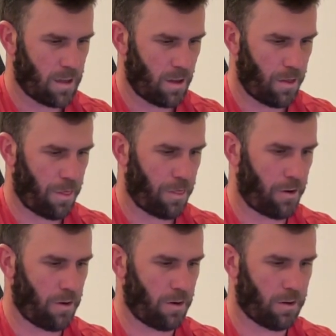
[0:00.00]
the
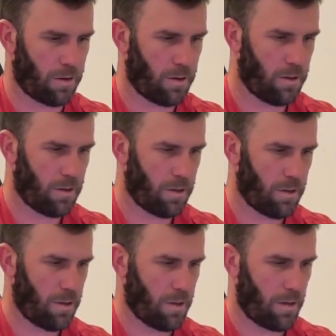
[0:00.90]
third
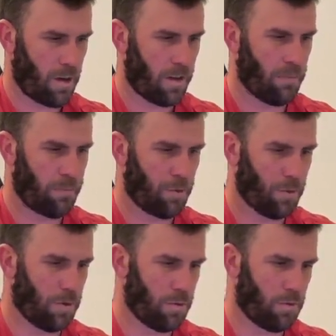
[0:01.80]
on the
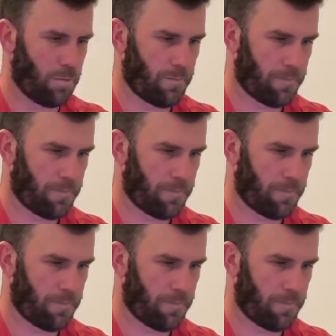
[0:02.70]
blue.